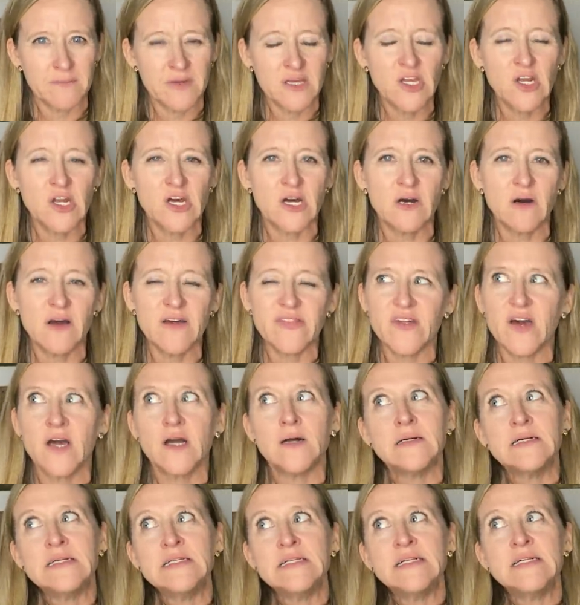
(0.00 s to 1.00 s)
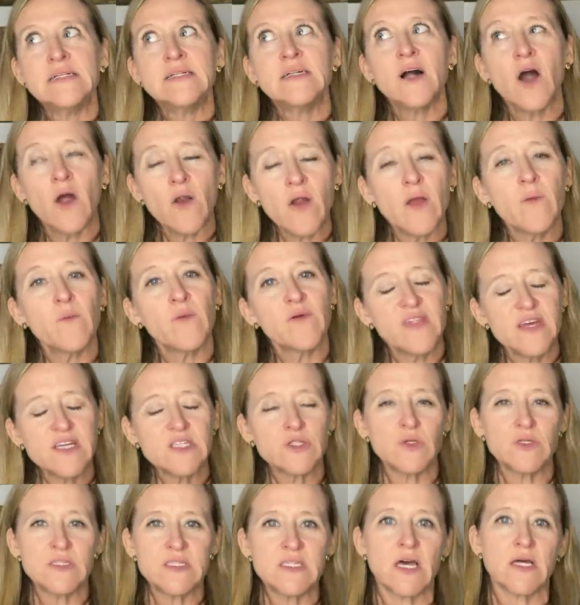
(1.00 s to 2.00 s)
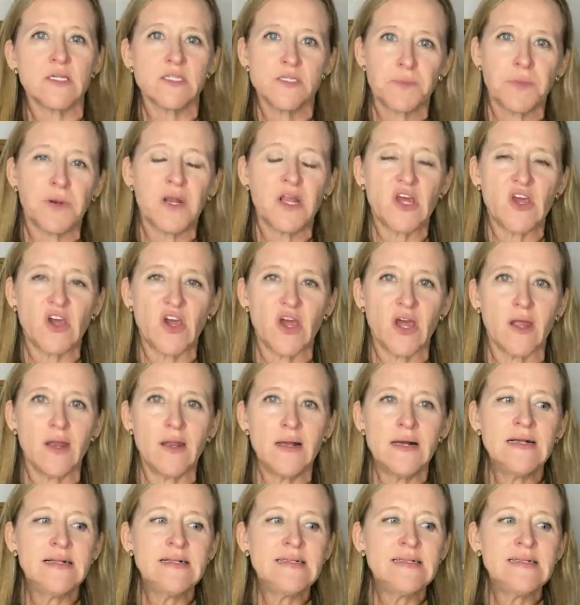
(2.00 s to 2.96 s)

You know, I thought, all right, well, this one sounds pretty good.